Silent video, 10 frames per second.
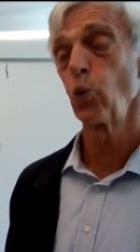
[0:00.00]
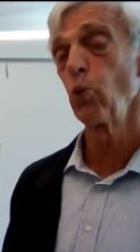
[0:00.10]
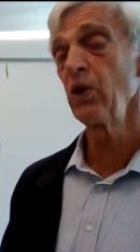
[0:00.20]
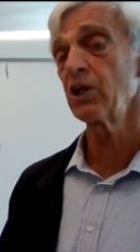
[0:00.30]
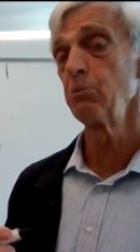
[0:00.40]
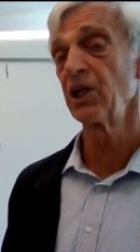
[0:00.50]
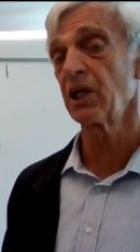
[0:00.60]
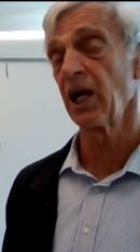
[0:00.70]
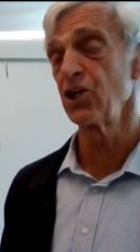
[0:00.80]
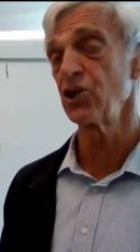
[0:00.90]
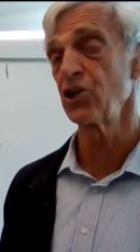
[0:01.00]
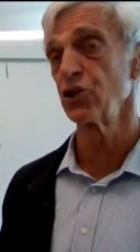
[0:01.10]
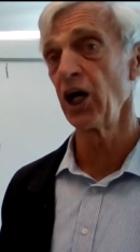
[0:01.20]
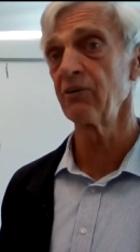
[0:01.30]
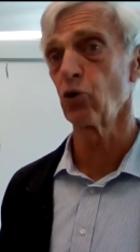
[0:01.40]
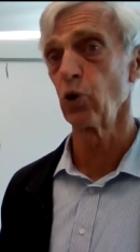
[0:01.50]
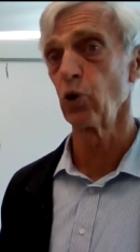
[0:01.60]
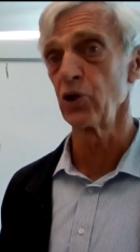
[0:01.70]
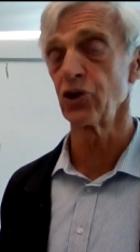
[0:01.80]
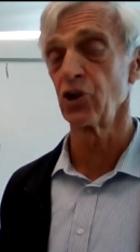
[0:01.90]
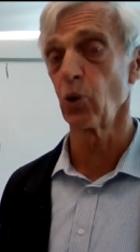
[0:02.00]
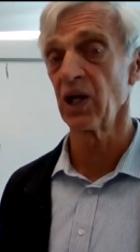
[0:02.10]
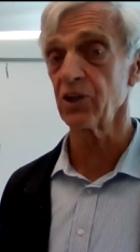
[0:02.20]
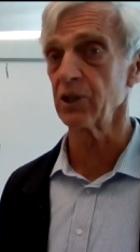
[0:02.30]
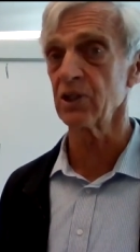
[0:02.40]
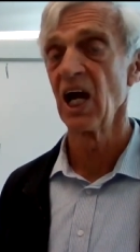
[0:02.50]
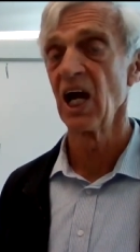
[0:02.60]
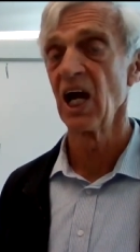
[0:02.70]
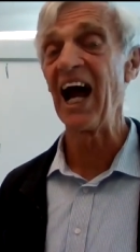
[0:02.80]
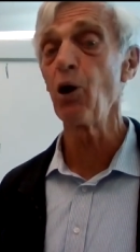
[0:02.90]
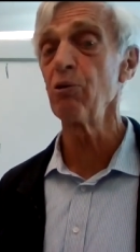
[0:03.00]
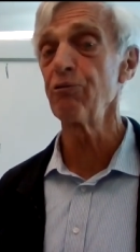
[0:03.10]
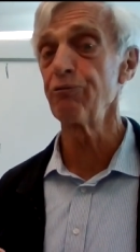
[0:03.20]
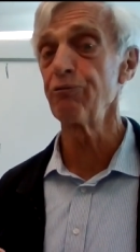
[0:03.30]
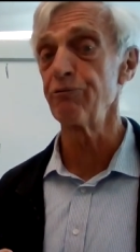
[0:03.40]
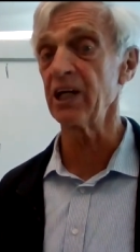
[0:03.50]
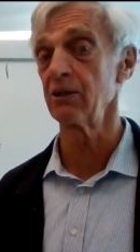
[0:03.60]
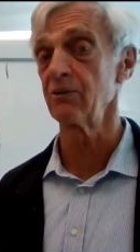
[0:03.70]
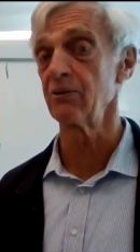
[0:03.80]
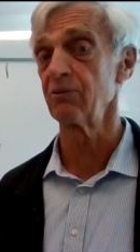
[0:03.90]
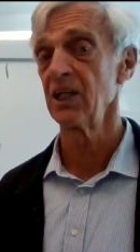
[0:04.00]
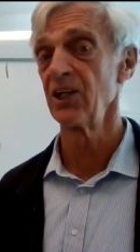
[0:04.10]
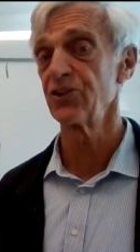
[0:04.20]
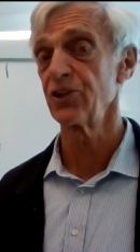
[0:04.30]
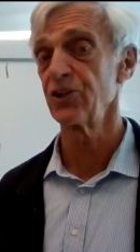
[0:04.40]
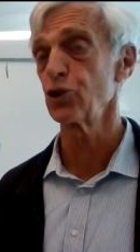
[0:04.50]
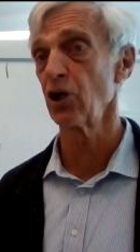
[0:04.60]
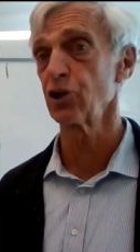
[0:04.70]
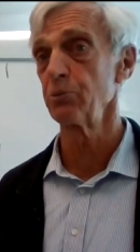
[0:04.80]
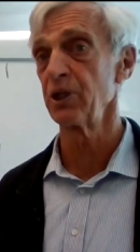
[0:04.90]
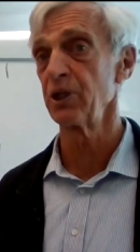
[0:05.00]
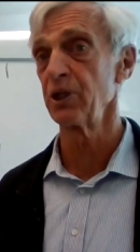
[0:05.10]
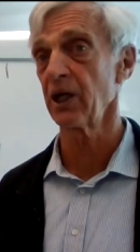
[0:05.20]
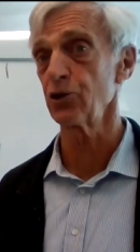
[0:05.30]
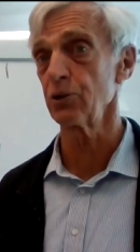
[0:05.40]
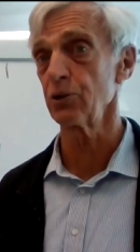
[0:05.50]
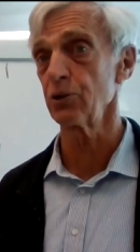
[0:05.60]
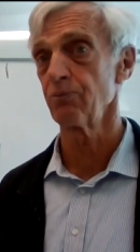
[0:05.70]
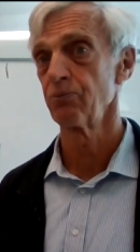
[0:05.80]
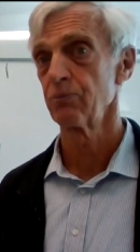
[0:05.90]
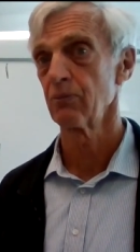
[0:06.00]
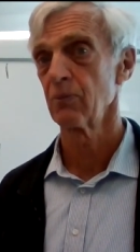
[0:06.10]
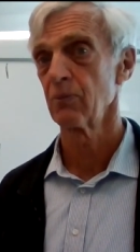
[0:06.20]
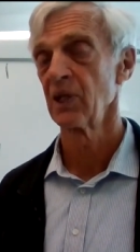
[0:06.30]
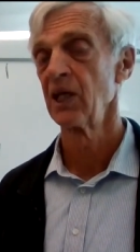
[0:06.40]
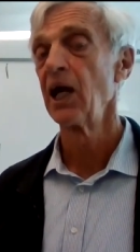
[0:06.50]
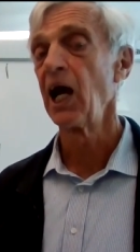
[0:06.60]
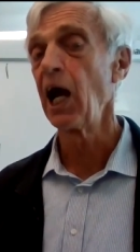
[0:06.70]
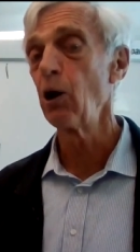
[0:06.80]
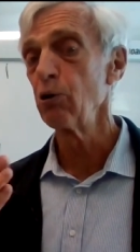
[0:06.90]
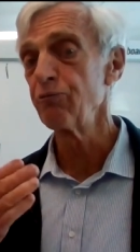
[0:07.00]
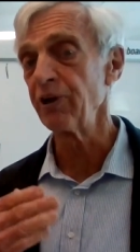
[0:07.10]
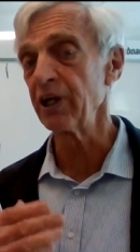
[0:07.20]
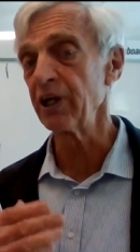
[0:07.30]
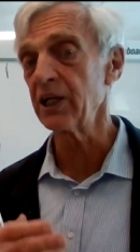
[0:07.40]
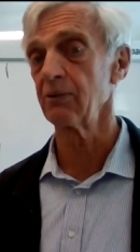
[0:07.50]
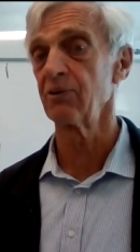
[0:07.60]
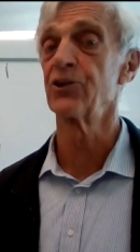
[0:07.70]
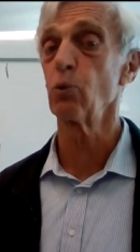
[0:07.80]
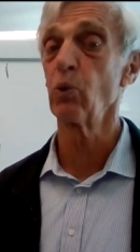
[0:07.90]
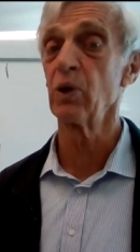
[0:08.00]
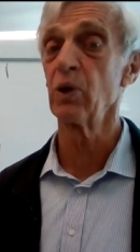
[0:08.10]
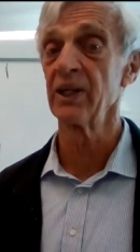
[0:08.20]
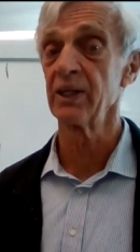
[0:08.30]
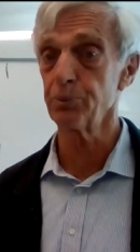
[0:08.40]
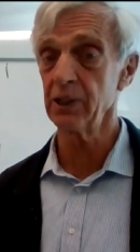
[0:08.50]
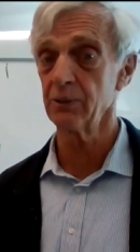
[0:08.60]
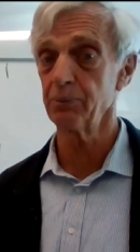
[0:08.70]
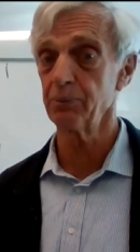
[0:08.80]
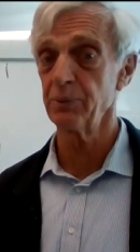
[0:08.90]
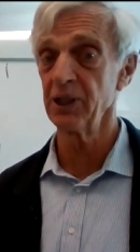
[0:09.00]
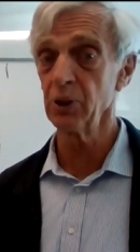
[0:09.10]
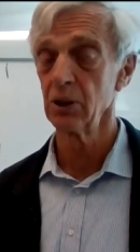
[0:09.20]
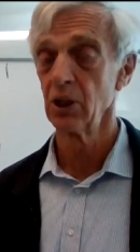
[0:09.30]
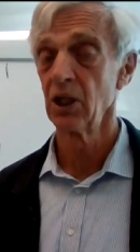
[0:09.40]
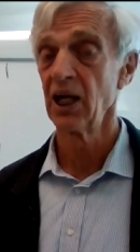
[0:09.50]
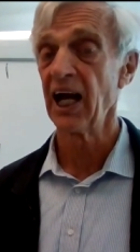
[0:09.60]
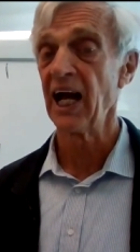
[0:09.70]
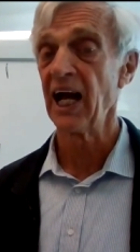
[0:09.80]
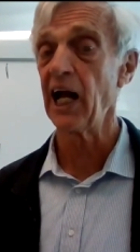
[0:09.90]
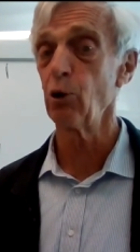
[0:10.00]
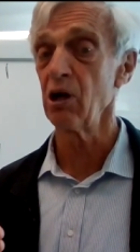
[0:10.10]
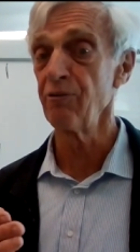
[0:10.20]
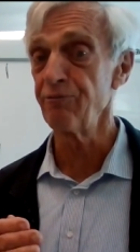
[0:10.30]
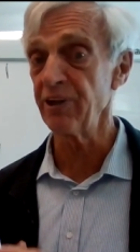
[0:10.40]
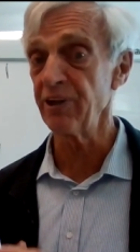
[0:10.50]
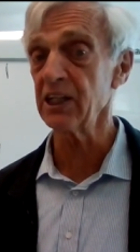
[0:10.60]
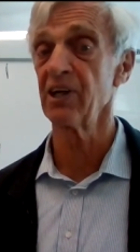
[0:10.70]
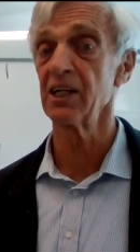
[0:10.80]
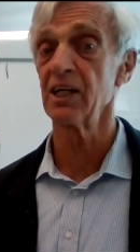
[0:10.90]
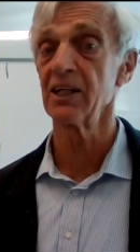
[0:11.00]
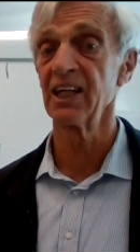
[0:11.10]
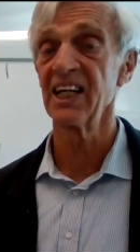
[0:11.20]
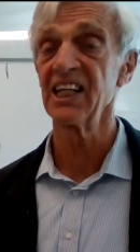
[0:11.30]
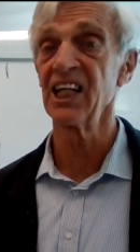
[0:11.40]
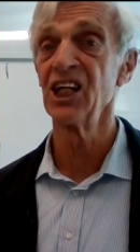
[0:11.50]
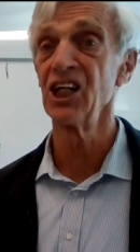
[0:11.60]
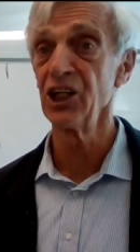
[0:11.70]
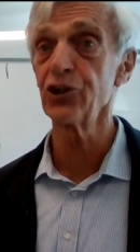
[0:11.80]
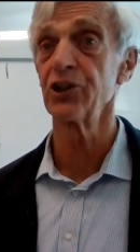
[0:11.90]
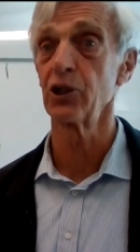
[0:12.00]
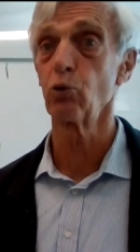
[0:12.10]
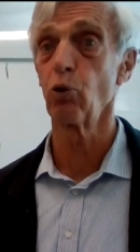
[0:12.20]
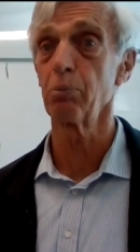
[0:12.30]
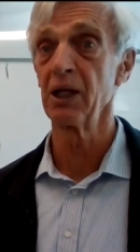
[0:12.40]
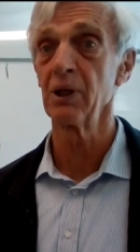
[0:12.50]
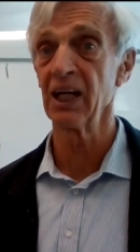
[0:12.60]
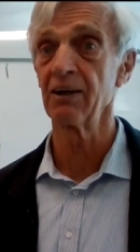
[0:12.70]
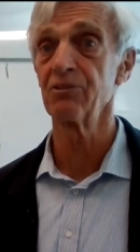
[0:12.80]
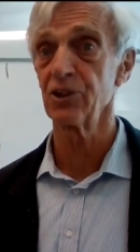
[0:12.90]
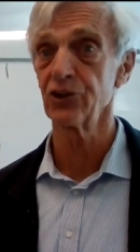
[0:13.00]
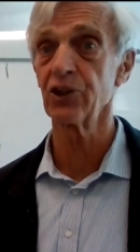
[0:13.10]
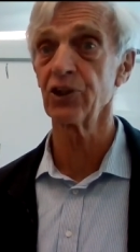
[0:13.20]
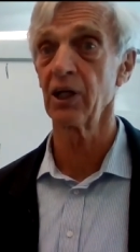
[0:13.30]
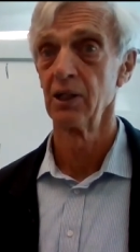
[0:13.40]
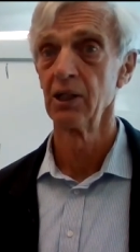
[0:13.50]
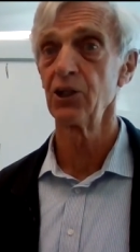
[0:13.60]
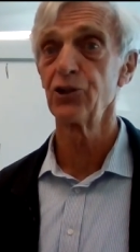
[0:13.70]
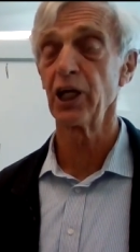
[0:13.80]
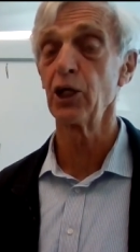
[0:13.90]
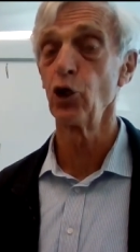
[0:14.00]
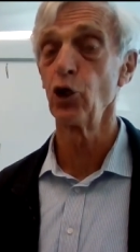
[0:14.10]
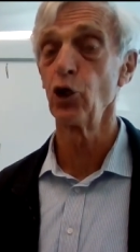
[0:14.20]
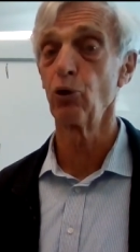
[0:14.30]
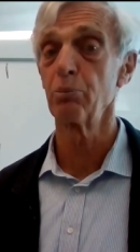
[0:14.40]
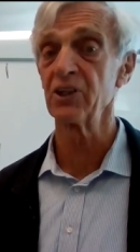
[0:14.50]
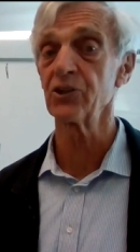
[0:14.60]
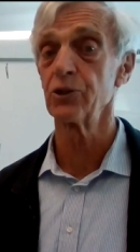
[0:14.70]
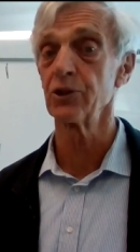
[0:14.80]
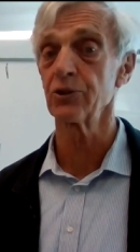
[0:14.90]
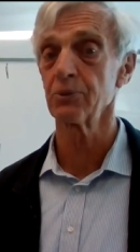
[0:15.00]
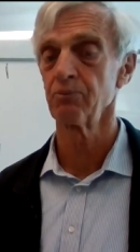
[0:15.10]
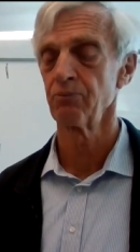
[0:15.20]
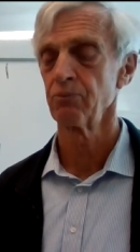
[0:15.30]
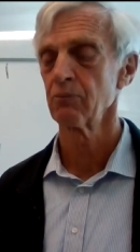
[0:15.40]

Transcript: So with communication, the kind of question to ask is, how effective is this child's communication? How effective is it when they speak to people? How effective are they in listening to what people have to say and taking on board messages?